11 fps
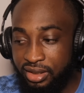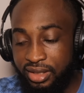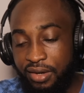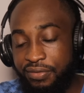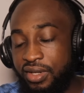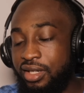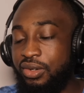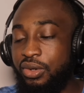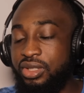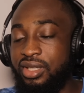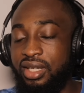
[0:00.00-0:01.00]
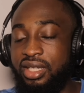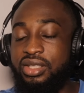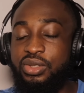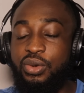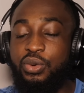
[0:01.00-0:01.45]
is definitely going to
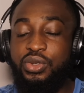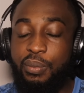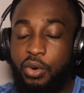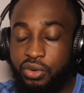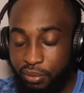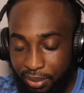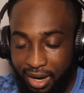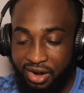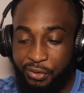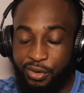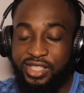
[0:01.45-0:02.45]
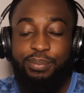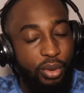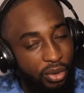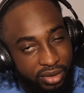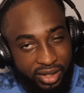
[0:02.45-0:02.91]
lead to Odumodu Black
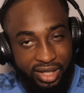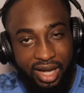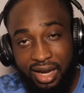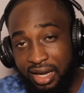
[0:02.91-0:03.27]
responding.